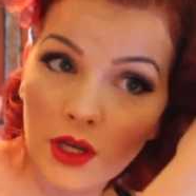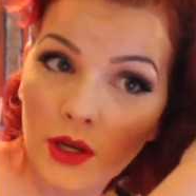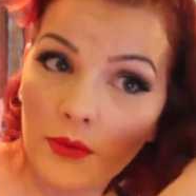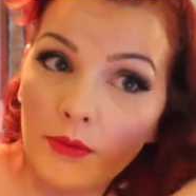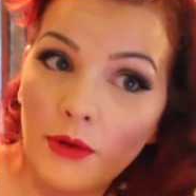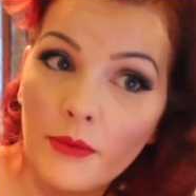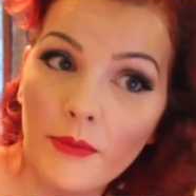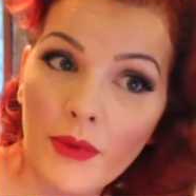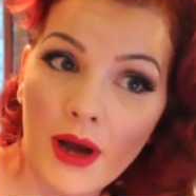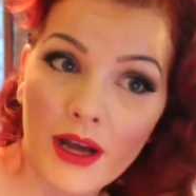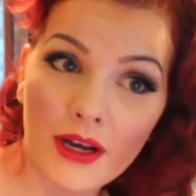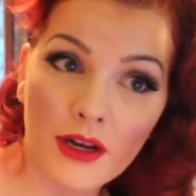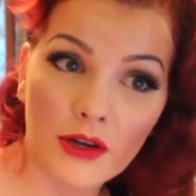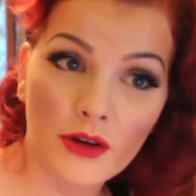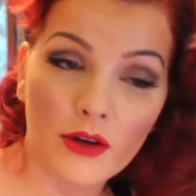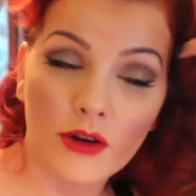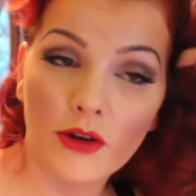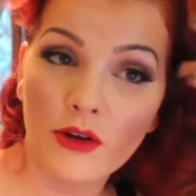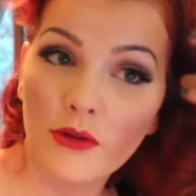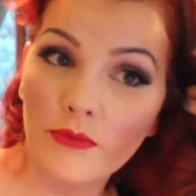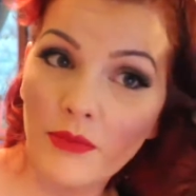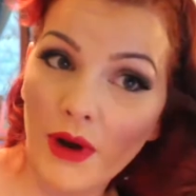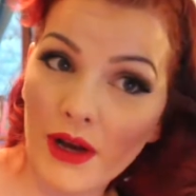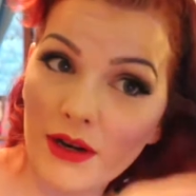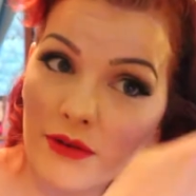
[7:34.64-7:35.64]
But mine
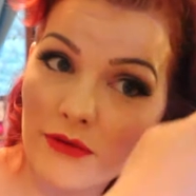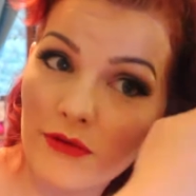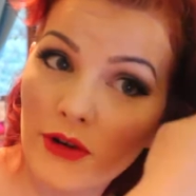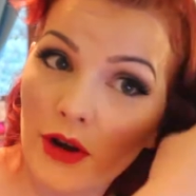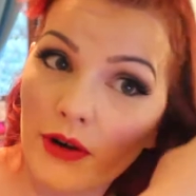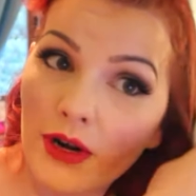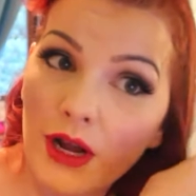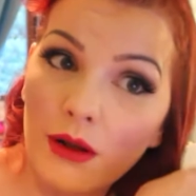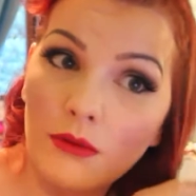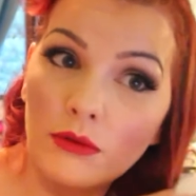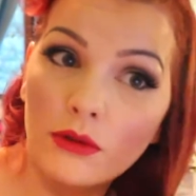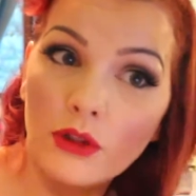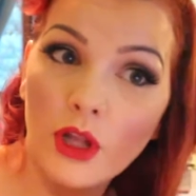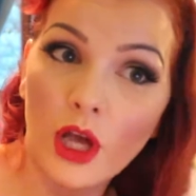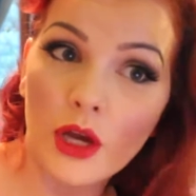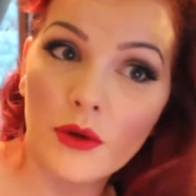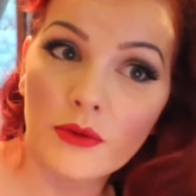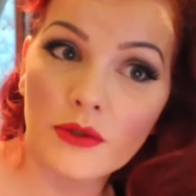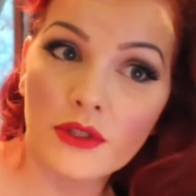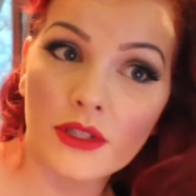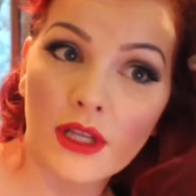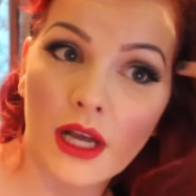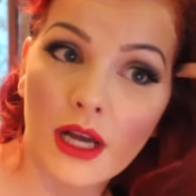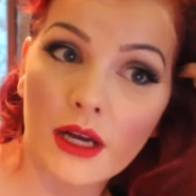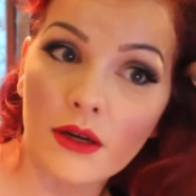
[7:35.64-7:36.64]
have grown out
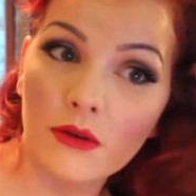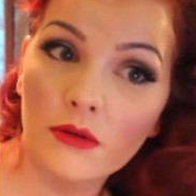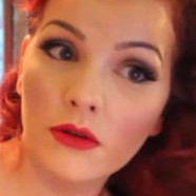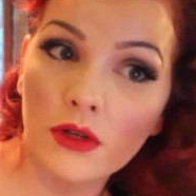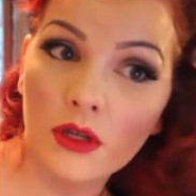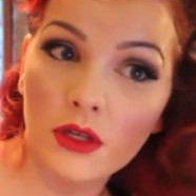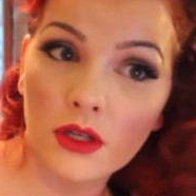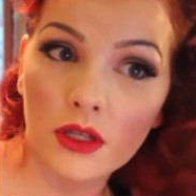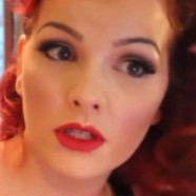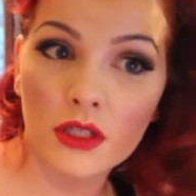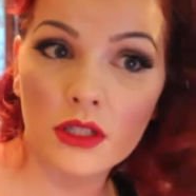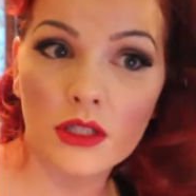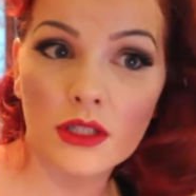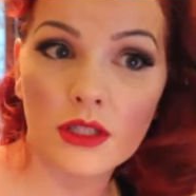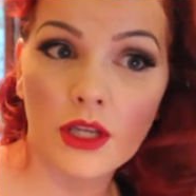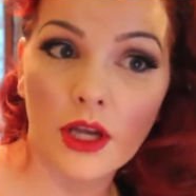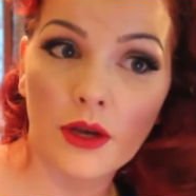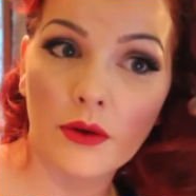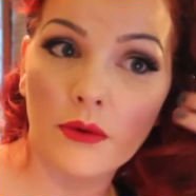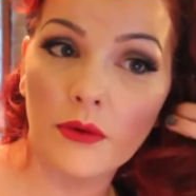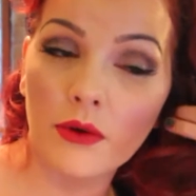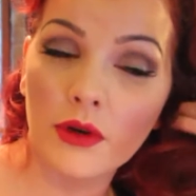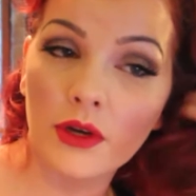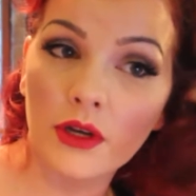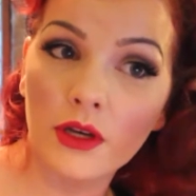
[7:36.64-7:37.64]
loads now,
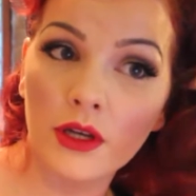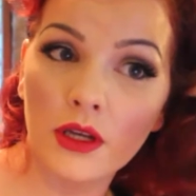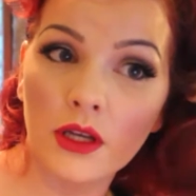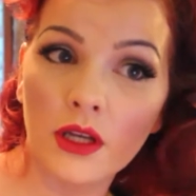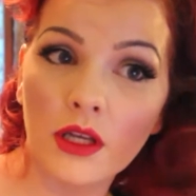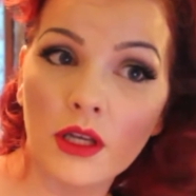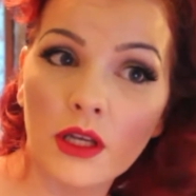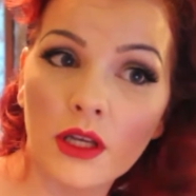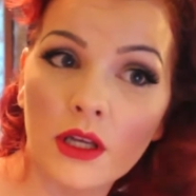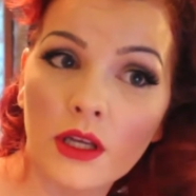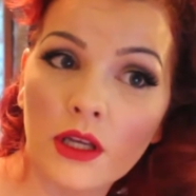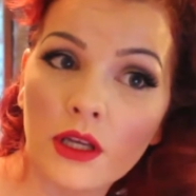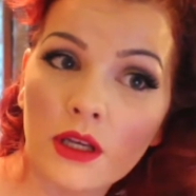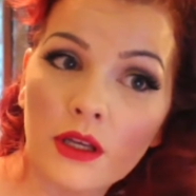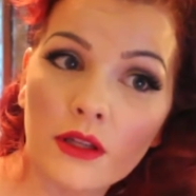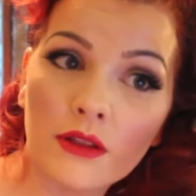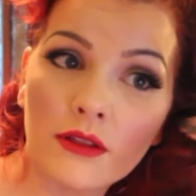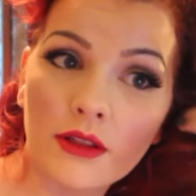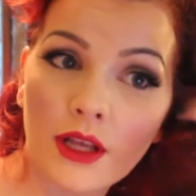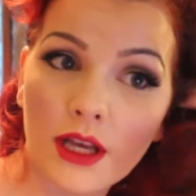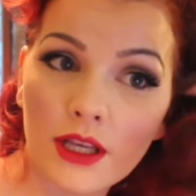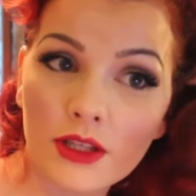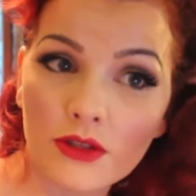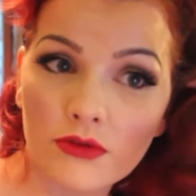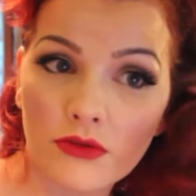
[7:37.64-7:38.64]
so
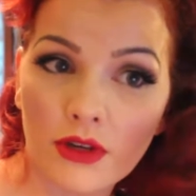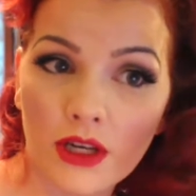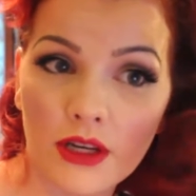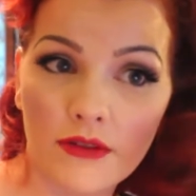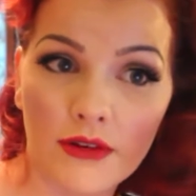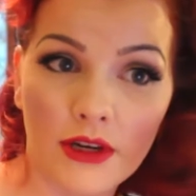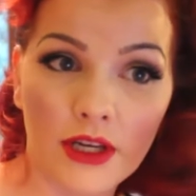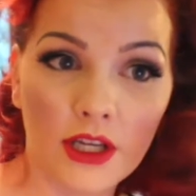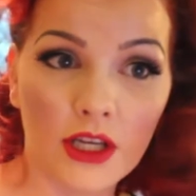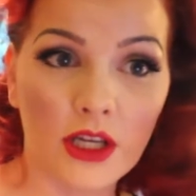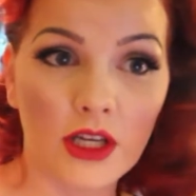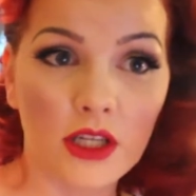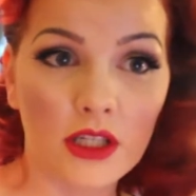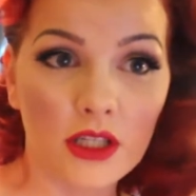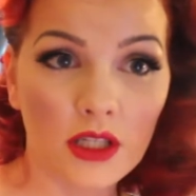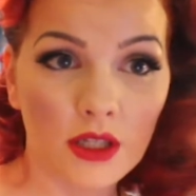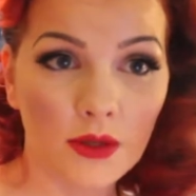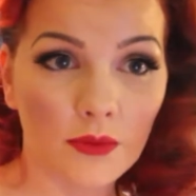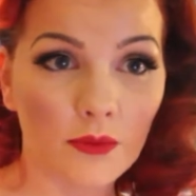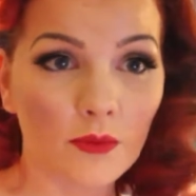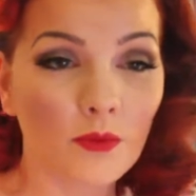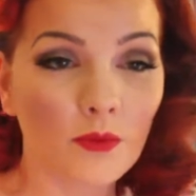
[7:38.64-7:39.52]
that's really, really good.